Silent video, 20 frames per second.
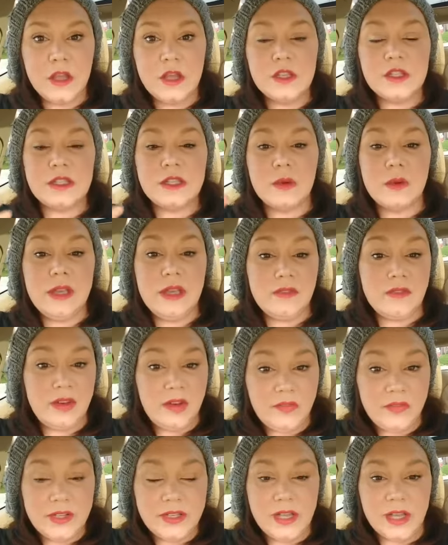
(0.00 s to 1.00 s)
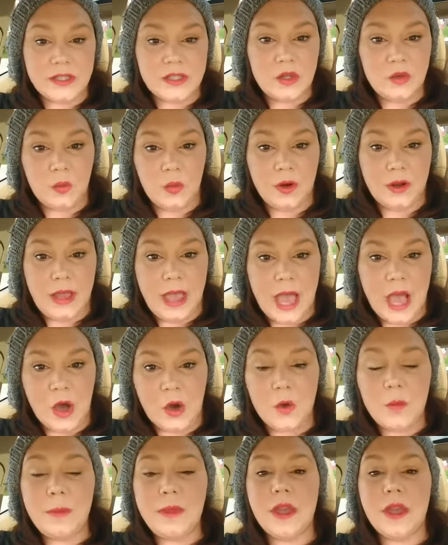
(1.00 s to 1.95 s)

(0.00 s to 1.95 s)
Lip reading: So even if it doesn't work out,